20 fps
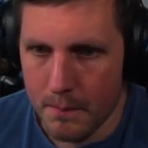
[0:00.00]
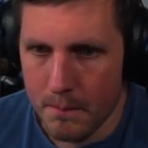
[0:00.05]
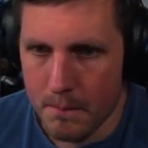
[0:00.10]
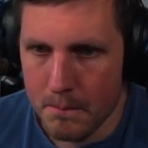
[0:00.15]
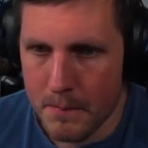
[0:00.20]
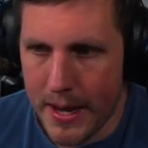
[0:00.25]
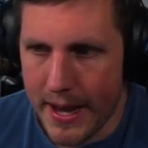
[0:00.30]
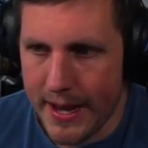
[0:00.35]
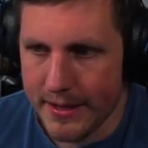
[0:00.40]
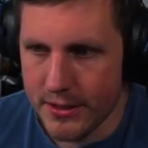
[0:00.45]

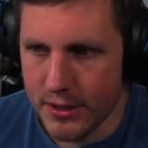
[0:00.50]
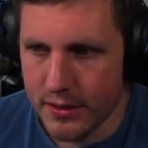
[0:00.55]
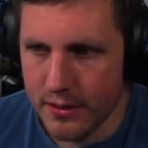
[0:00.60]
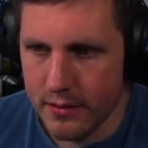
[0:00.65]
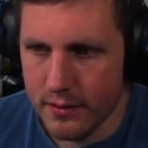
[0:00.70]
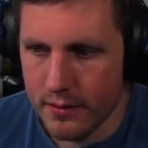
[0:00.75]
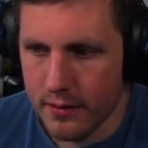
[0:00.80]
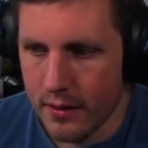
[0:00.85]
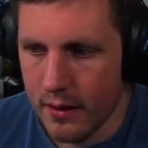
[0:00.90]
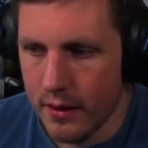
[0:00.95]

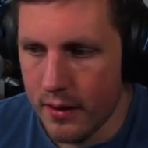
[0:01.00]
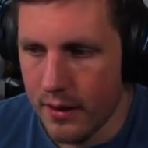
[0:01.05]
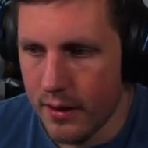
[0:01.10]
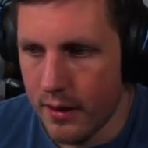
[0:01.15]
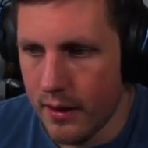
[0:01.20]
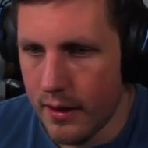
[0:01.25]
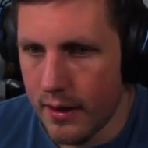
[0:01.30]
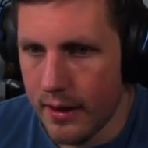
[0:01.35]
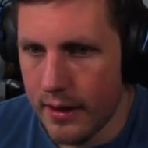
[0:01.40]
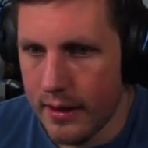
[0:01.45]
badges
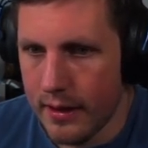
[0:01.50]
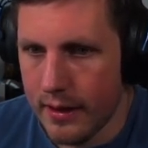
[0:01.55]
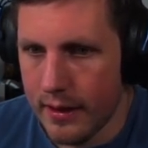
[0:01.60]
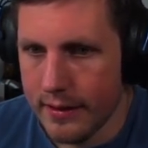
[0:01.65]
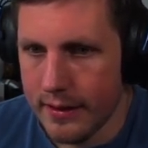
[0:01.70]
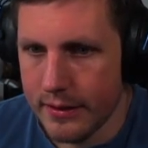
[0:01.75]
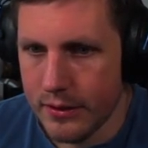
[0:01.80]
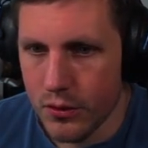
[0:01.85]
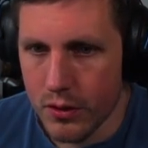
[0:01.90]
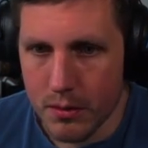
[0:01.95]

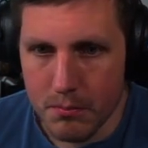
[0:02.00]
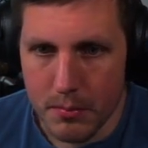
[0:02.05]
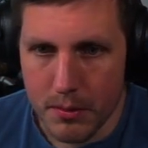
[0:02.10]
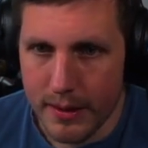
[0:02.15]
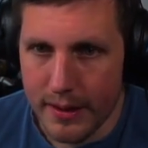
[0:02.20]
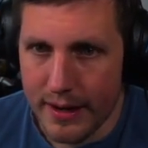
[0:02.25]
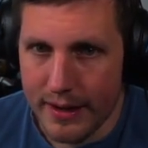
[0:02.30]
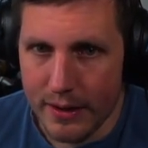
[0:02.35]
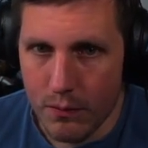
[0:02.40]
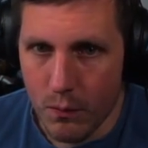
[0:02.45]
that you can put
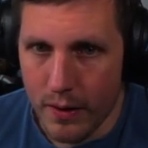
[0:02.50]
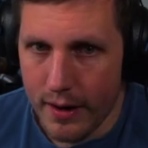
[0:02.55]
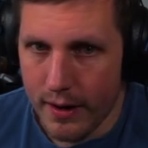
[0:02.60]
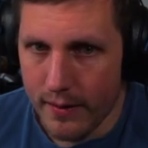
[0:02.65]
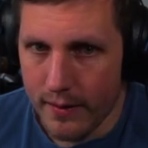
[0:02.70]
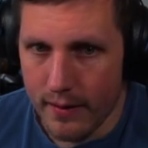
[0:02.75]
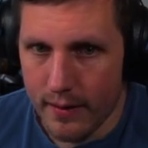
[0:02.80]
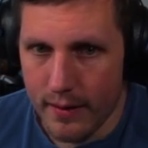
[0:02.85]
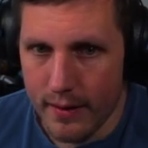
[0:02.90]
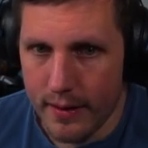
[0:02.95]

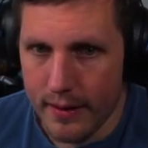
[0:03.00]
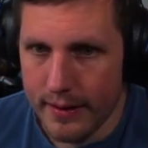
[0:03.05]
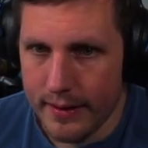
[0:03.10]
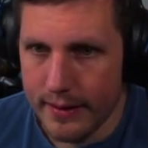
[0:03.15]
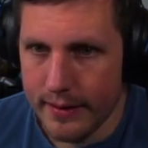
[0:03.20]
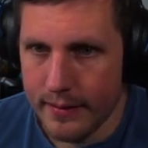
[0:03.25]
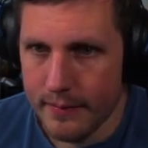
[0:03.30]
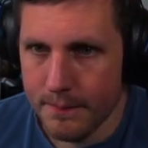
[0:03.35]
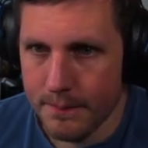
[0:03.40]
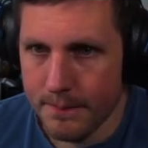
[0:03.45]
anywhere.
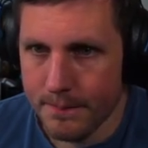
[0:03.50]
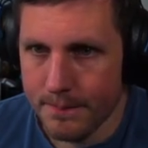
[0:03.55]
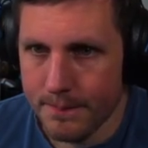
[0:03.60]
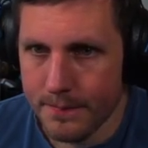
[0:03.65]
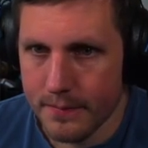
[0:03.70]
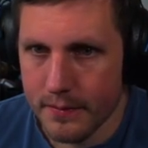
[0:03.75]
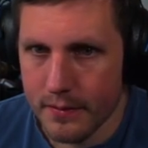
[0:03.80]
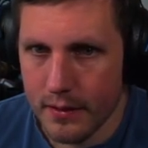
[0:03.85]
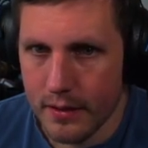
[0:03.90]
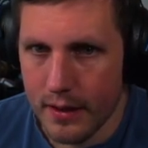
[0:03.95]

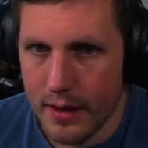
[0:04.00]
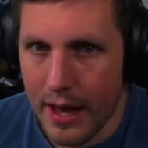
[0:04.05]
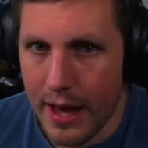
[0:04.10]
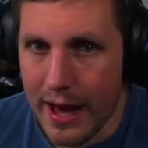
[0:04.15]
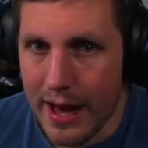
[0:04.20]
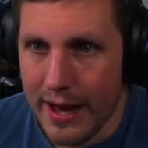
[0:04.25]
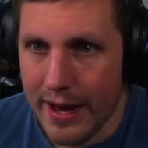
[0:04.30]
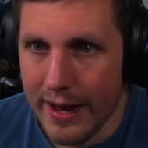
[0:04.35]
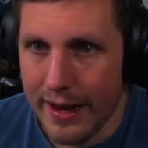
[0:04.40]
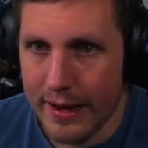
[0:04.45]

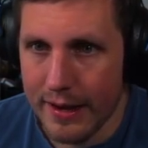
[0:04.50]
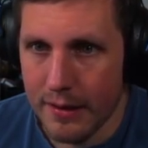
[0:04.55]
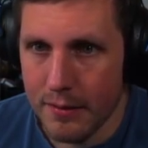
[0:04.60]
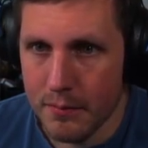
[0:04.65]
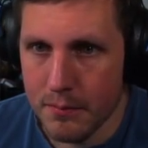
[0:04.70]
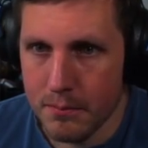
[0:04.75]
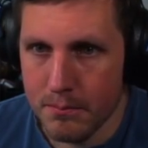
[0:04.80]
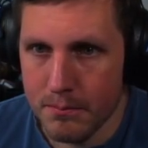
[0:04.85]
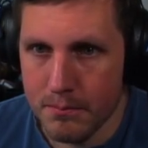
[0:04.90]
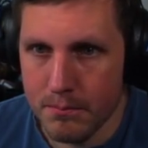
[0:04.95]
I
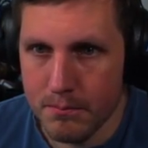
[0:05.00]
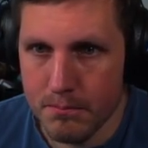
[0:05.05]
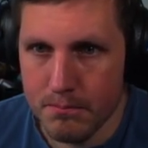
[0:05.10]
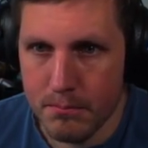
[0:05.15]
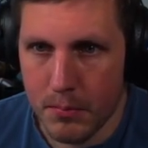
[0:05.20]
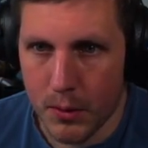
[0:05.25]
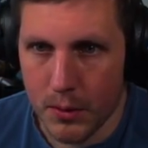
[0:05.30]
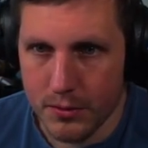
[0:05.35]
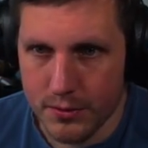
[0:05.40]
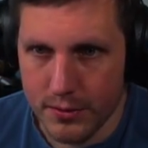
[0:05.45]

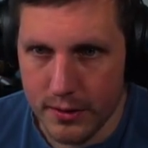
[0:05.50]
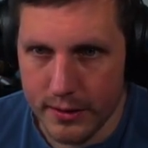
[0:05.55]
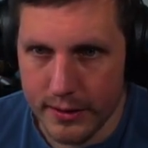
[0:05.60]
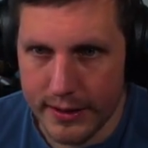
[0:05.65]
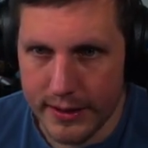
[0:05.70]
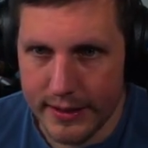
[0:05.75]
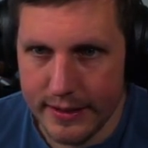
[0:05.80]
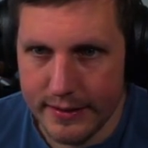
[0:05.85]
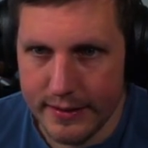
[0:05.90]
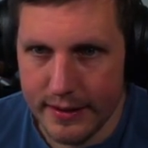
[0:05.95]

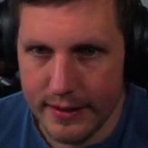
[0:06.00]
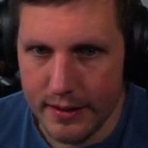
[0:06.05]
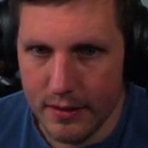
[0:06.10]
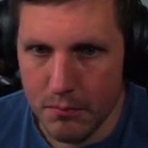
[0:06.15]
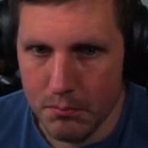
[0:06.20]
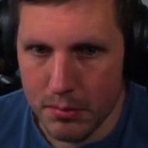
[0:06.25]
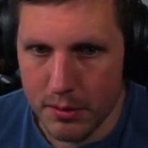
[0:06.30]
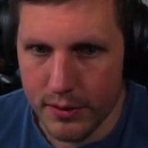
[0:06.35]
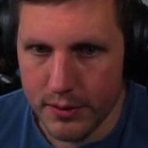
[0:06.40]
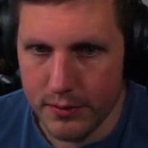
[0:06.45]
personally did
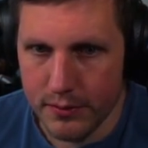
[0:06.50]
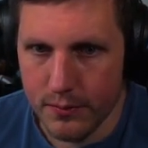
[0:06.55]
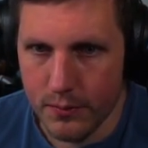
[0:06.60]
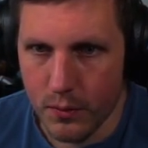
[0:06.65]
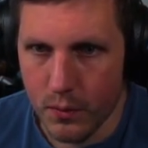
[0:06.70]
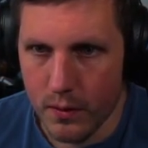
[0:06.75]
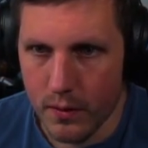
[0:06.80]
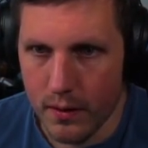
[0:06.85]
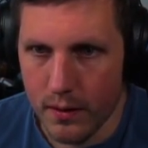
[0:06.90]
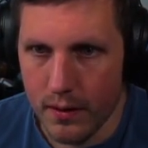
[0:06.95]

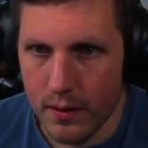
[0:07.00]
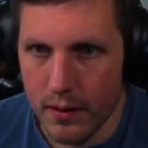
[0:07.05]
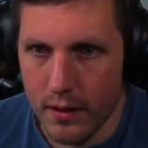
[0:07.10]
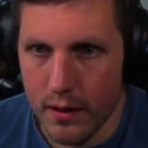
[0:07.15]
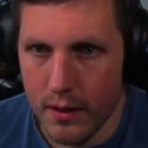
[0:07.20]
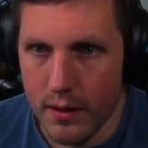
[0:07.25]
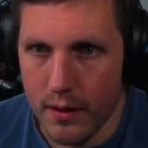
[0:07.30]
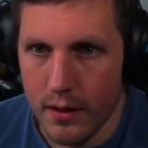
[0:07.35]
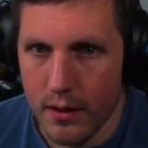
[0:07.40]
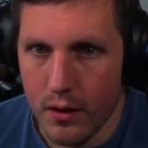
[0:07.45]
+4
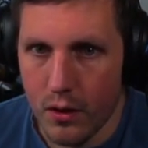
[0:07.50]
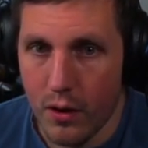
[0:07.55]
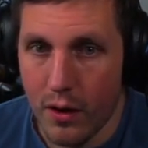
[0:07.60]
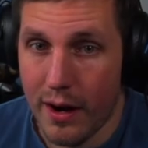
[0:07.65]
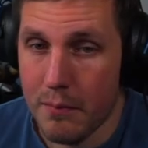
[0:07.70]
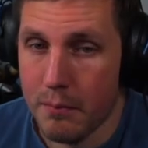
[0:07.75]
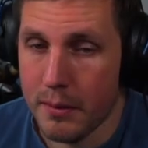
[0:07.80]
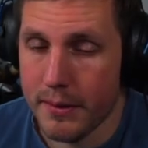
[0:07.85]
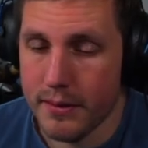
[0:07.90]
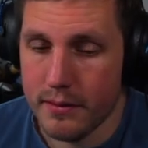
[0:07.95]

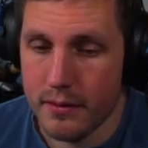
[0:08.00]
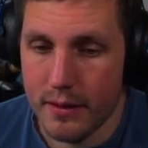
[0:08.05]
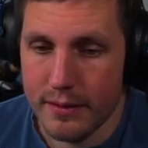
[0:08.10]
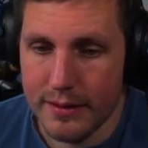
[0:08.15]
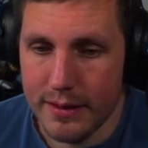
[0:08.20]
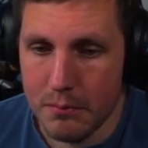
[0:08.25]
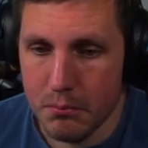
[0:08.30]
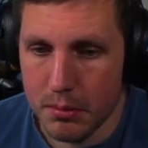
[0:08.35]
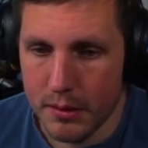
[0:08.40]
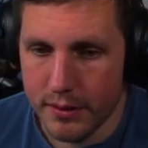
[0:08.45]
I
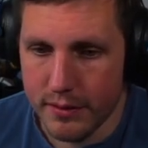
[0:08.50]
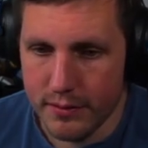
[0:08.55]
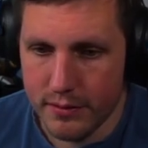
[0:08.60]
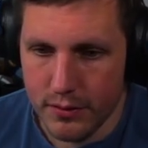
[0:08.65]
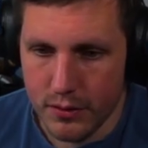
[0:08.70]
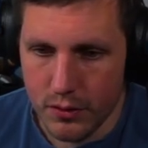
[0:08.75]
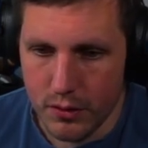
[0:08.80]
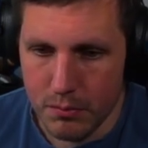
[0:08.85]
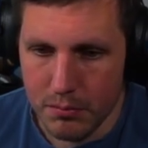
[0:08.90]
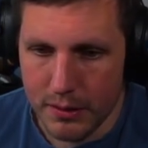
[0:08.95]
did +2
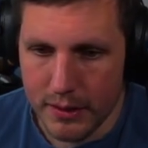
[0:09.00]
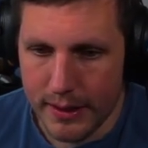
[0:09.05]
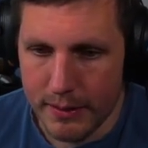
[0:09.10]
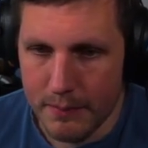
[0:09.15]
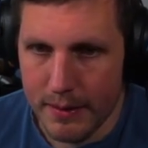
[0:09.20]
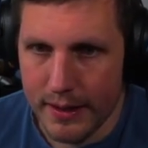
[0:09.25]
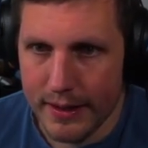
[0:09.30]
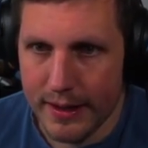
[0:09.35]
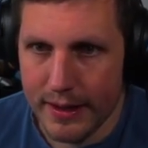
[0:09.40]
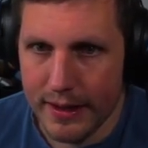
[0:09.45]
to
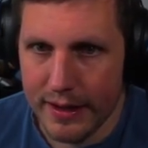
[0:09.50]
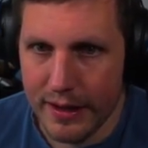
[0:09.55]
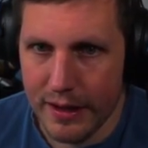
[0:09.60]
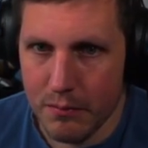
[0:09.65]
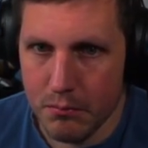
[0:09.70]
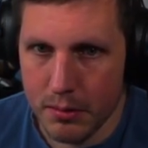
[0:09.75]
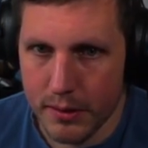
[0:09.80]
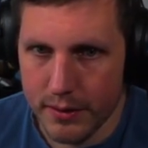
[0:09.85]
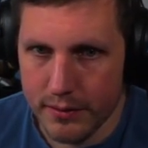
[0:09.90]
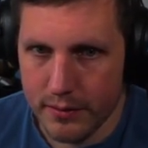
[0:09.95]
playmaking and
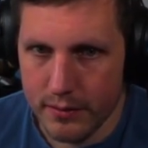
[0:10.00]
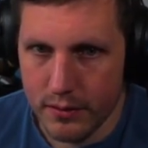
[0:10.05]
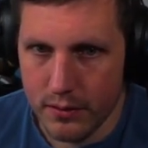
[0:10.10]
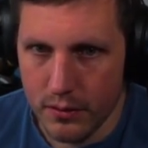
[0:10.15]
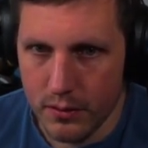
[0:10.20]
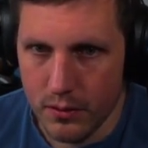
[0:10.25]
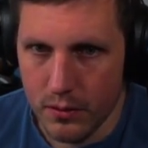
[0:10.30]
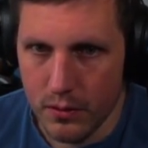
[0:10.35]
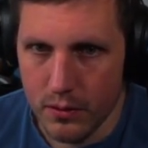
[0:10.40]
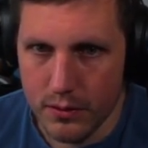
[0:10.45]

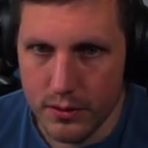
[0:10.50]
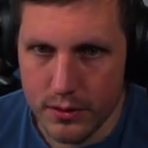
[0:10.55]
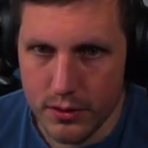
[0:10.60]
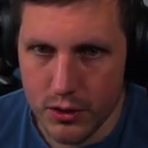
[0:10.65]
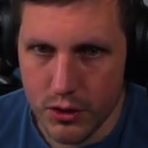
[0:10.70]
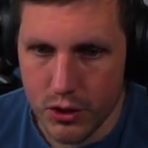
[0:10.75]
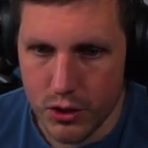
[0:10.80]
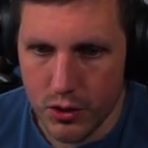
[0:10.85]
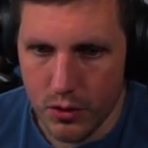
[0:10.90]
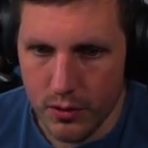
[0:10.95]
+2 to
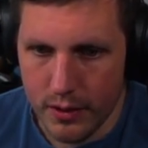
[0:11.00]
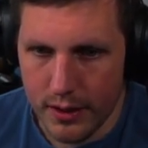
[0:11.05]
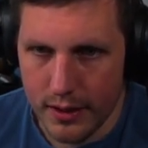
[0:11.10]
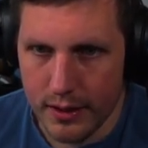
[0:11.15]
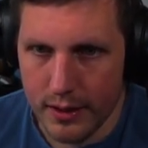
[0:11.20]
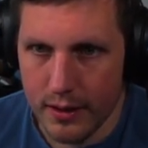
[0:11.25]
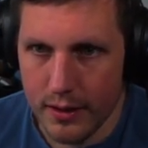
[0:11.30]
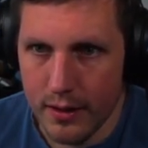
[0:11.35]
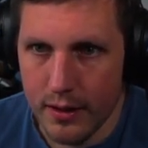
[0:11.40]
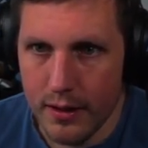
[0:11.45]

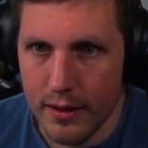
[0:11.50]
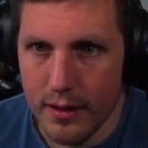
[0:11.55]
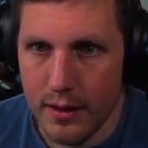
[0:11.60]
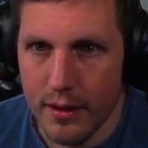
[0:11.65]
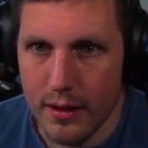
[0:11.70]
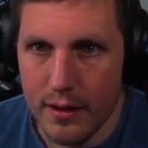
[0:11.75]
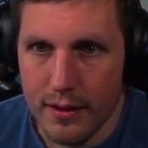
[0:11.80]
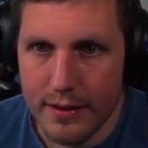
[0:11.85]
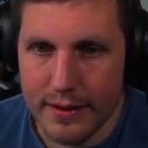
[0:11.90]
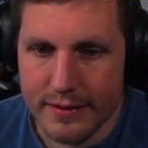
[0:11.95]
shooting.
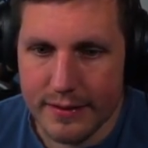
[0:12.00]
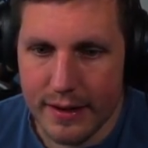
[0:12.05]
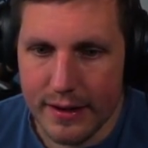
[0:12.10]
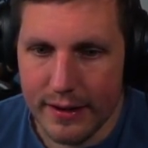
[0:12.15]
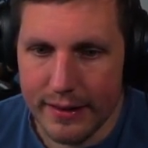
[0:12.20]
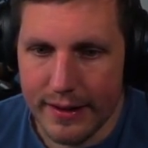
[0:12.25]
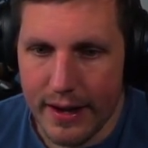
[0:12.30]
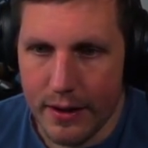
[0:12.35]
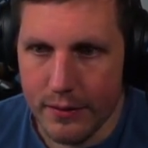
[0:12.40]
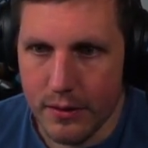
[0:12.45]
It's gonna
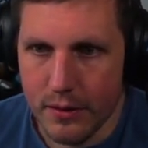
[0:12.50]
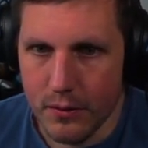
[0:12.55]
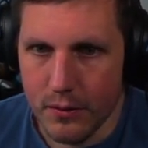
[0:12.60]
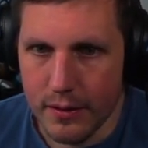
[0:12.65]
allow you